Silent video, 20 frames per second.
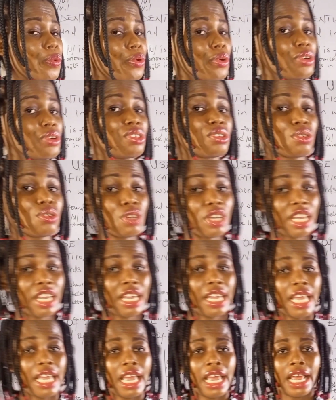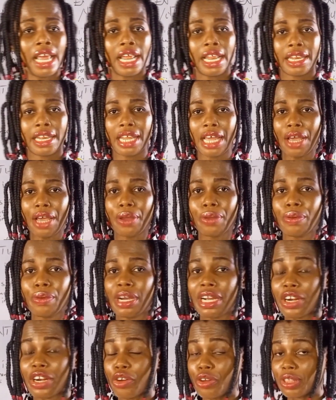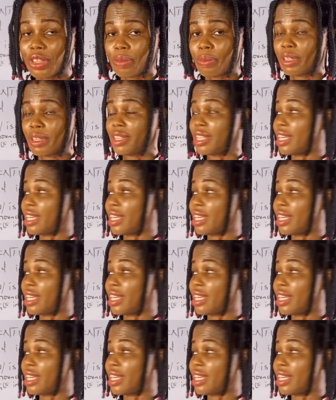words. Okay, now you agree with me